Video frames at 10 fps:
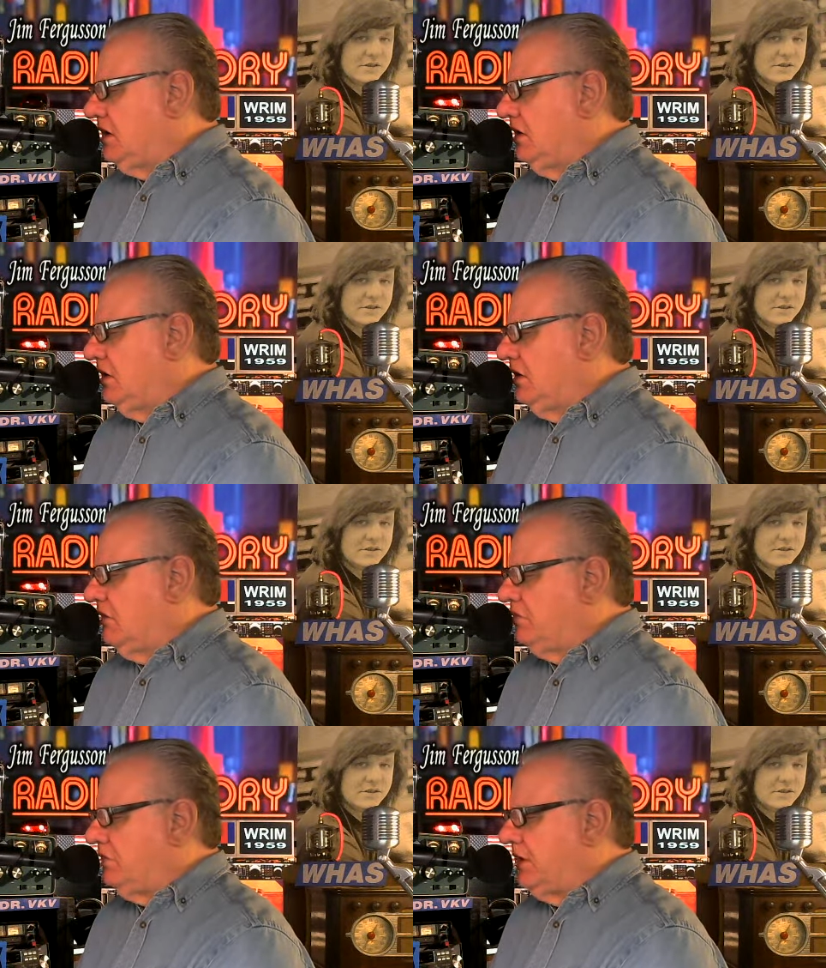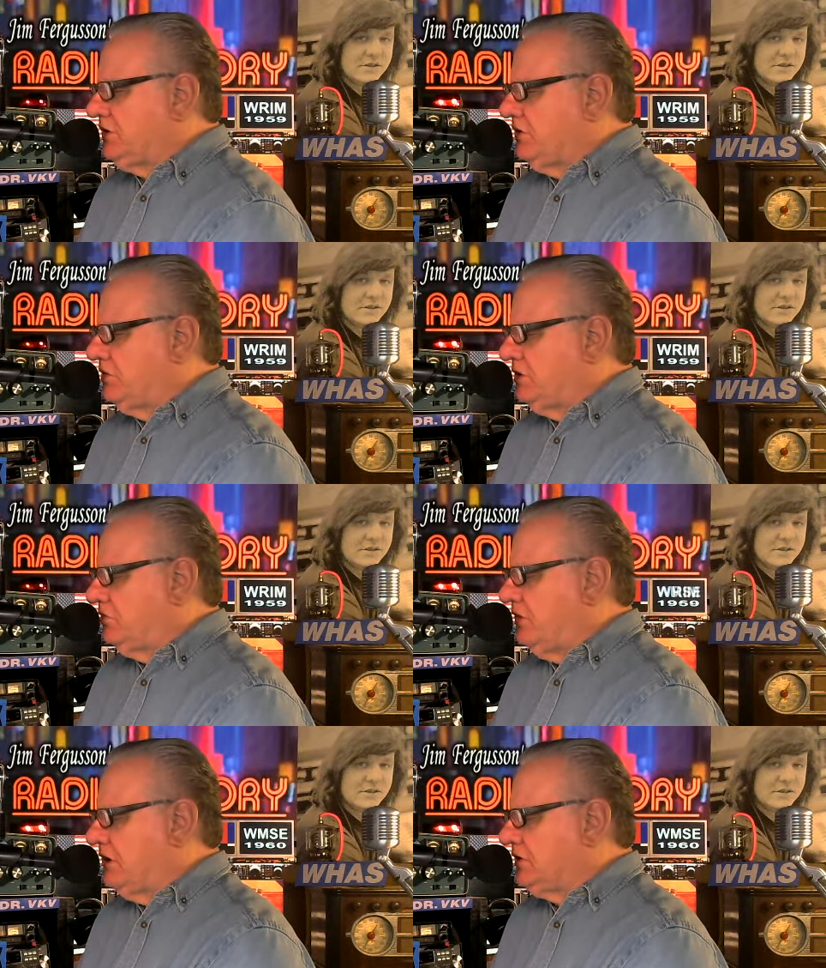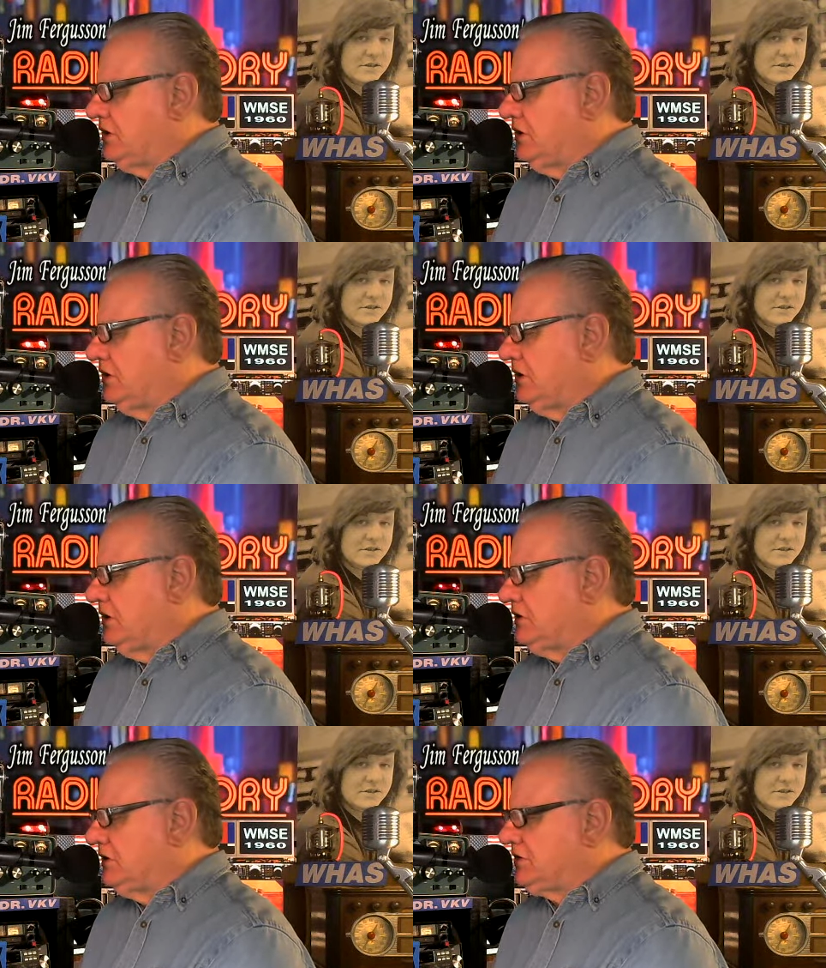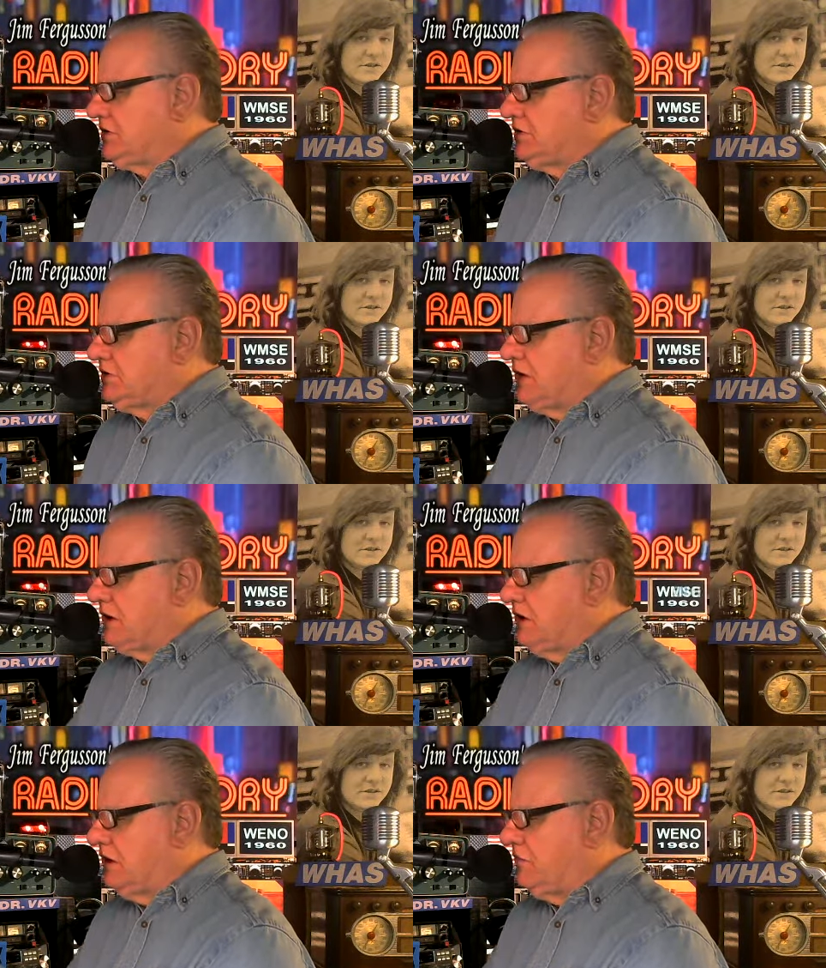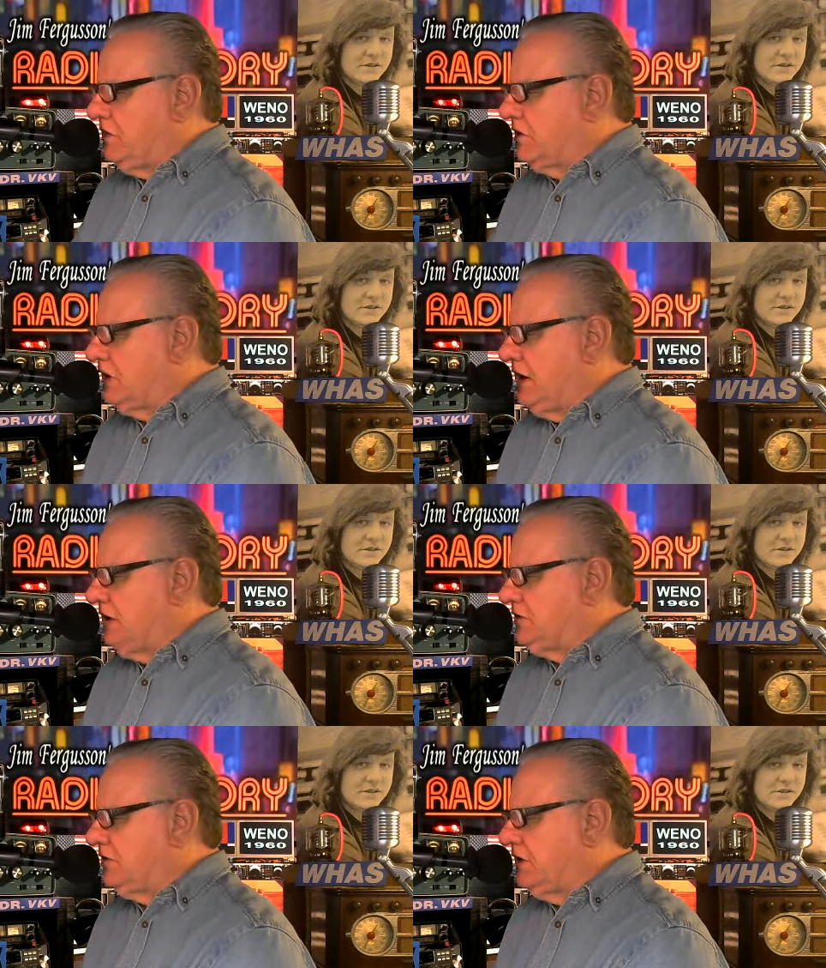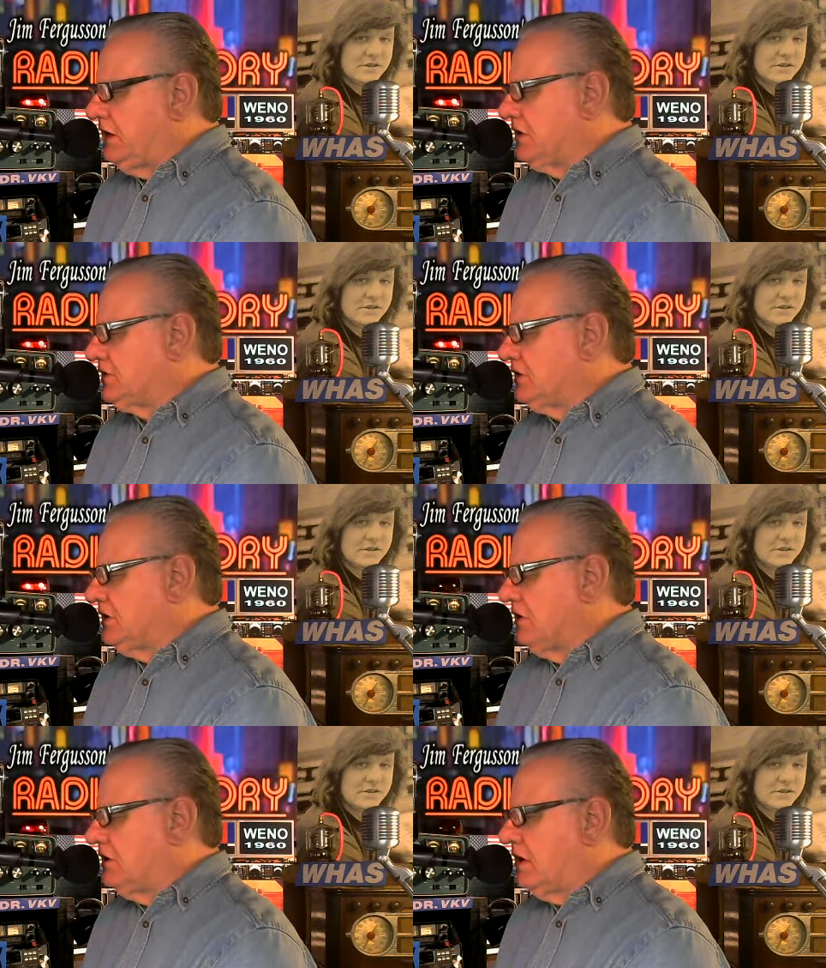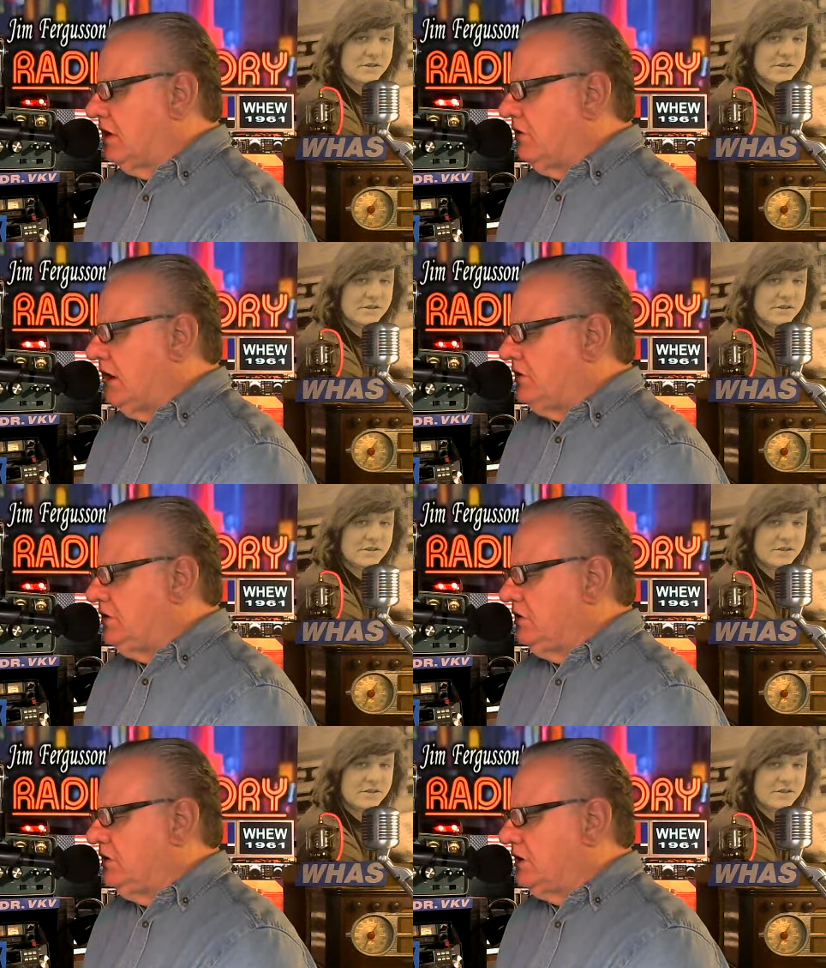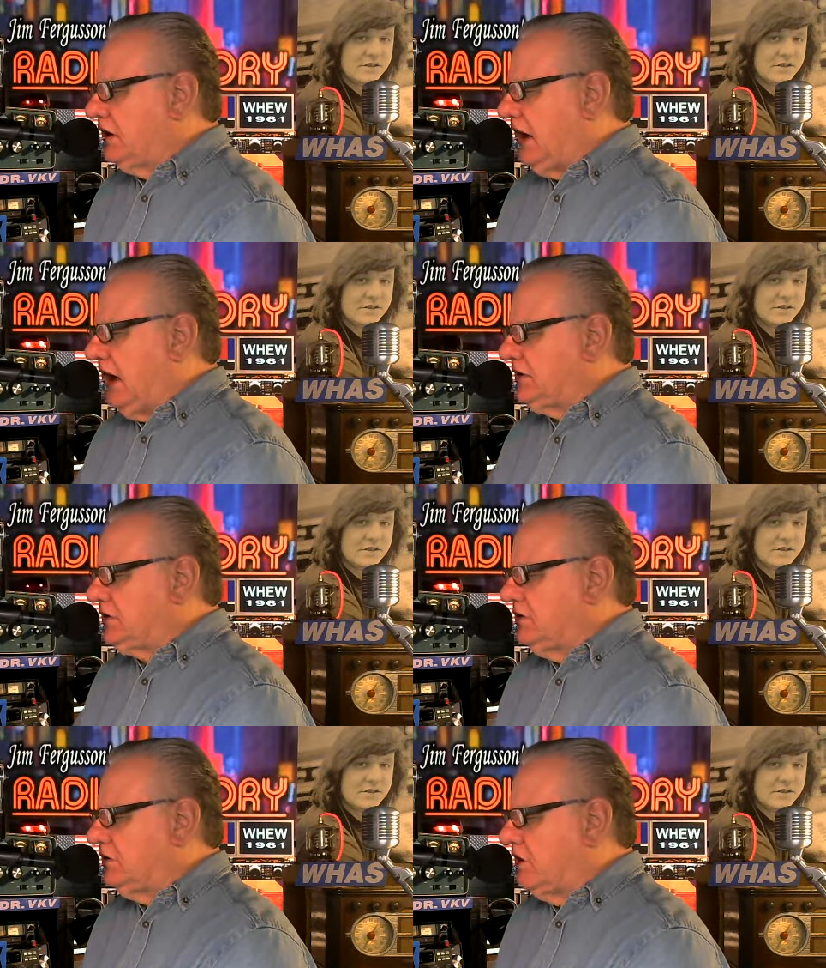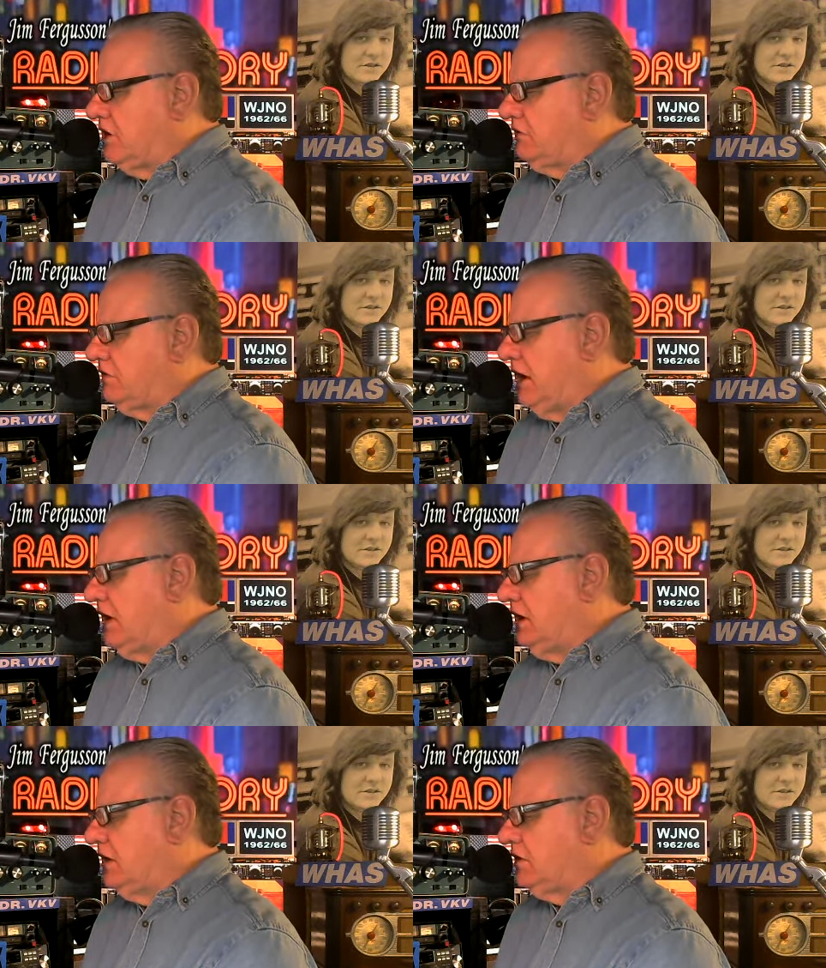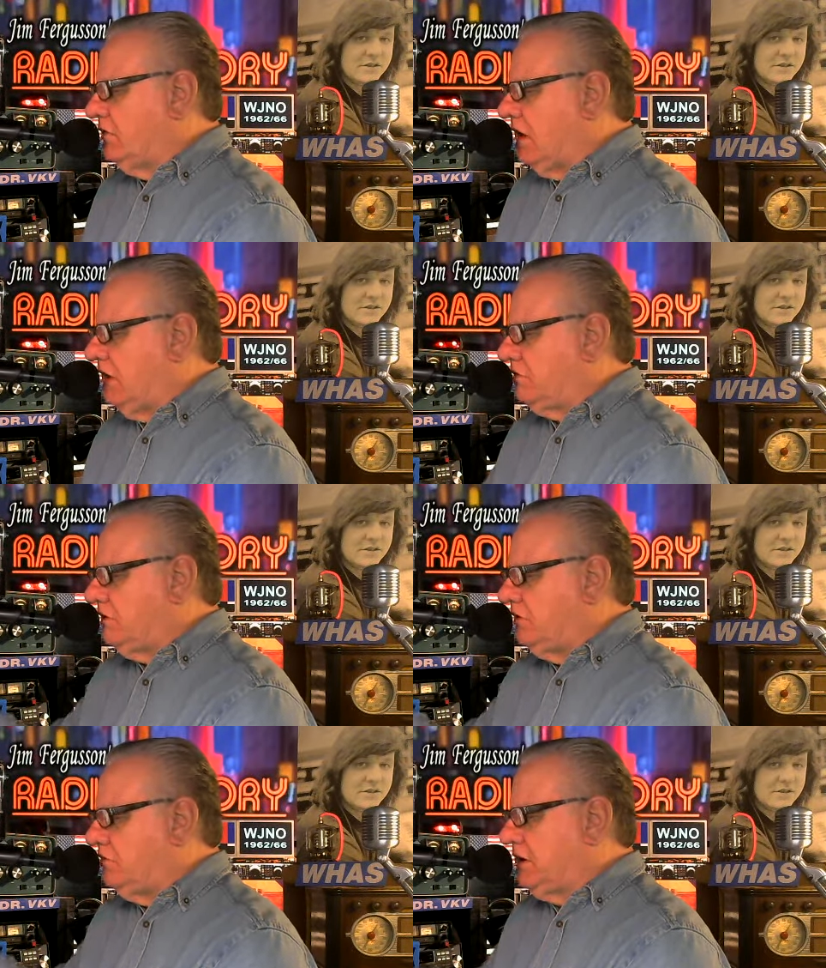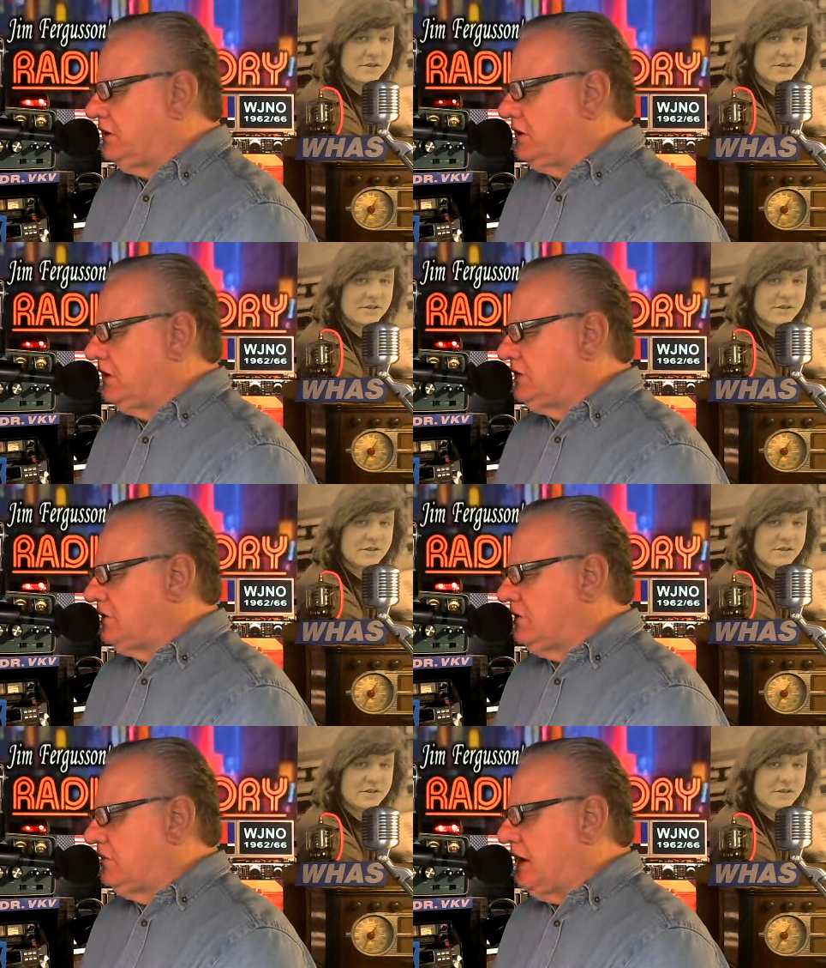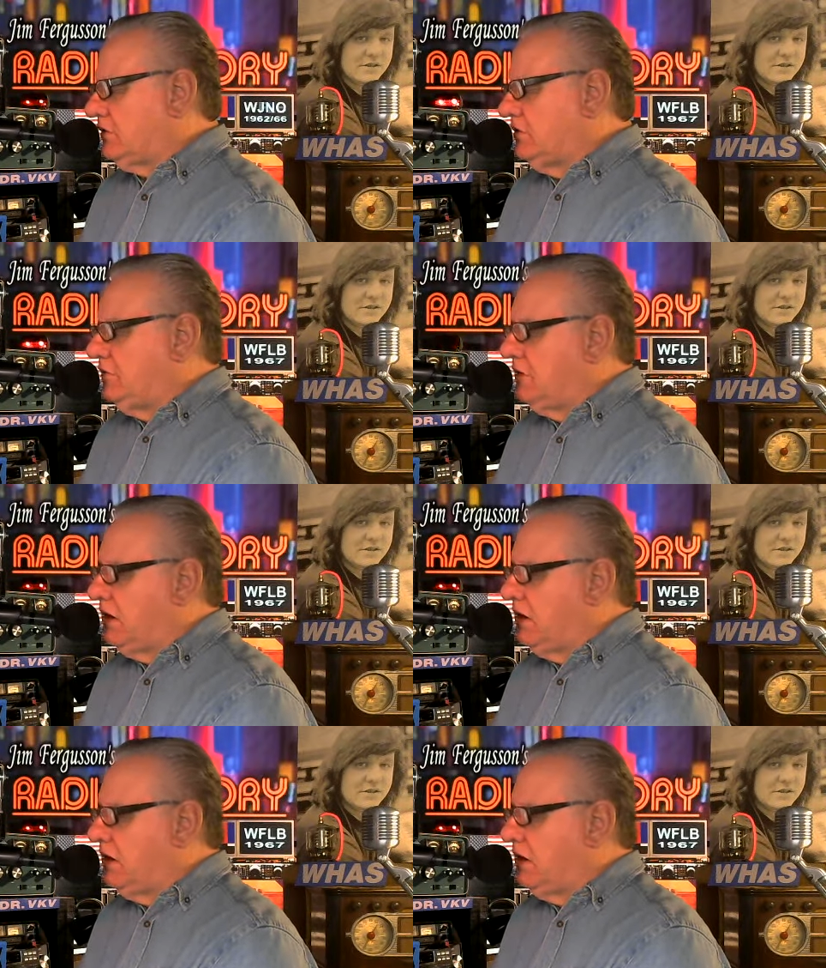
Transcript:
Speaker 1: you know, a bunch of compression just sucking up all kinds of things uh, around you, and then the cat and dog fighting, and the wife uh, beating the kids in the back room.